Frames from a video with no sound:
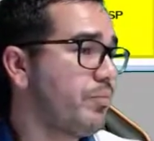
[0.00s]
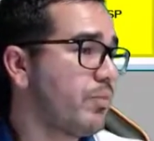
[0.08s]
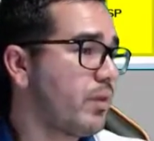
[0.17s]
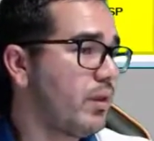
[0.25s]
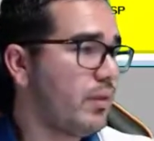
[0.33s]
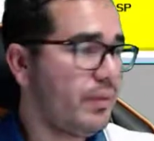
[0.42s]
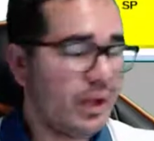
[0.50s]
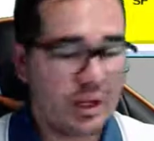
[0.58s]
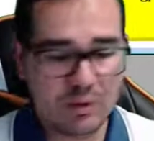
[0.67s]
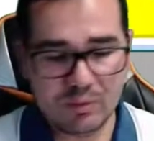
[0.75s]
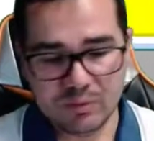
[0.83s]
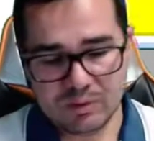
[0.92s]
now
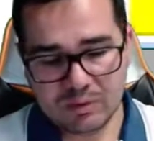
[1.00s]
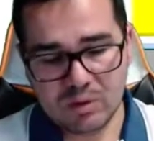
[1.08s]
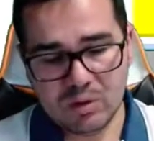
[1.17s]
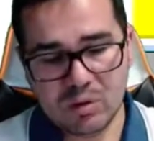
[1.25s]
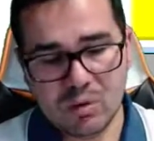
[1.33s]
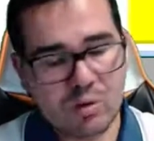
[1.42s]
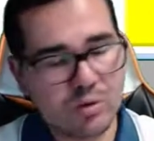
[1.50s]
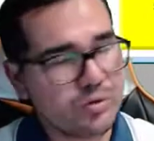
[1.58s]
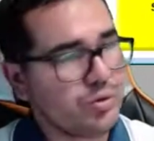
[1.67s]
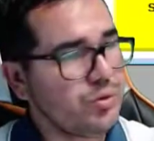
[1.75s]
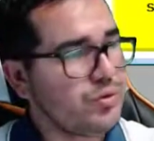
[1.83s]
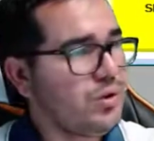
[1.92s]
Control
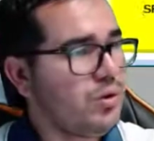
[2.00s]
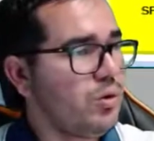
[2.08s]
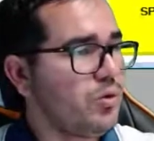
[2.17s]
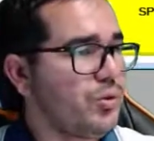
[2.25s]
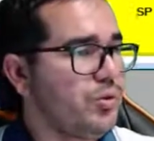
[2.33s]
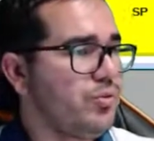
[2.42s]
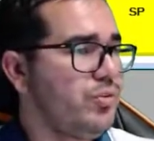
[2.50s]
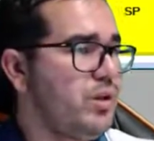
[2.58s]
C, Control V,